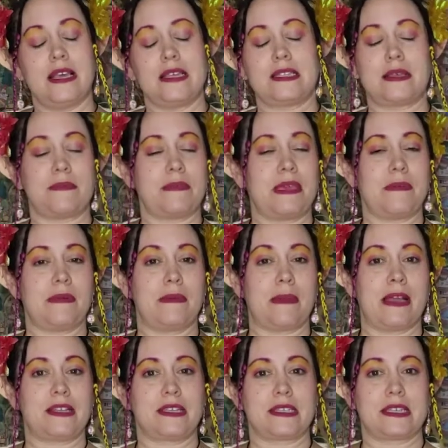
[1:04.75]
Some people
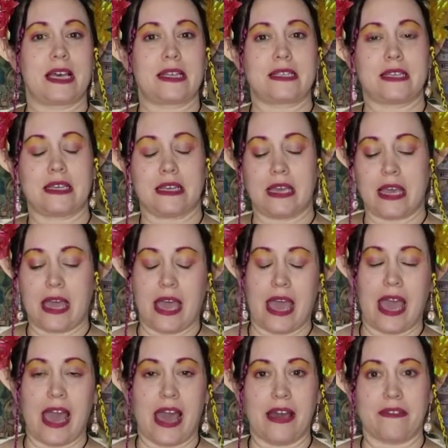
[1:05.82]
might just like to
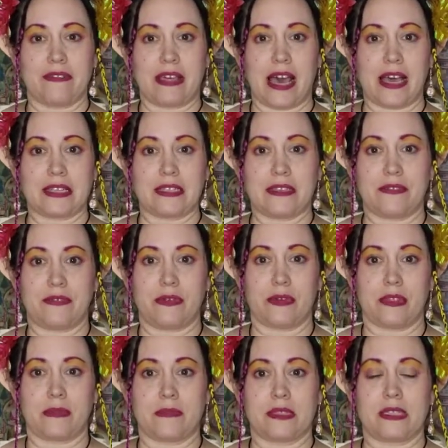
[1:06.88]
have that
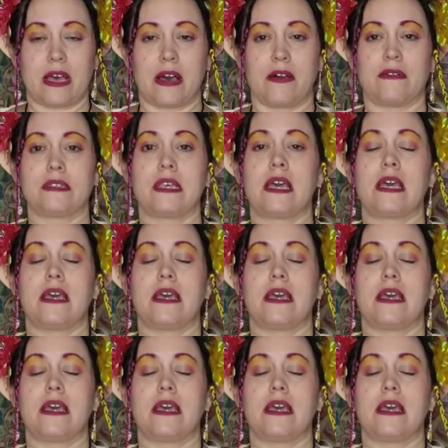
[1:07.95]
for themselves.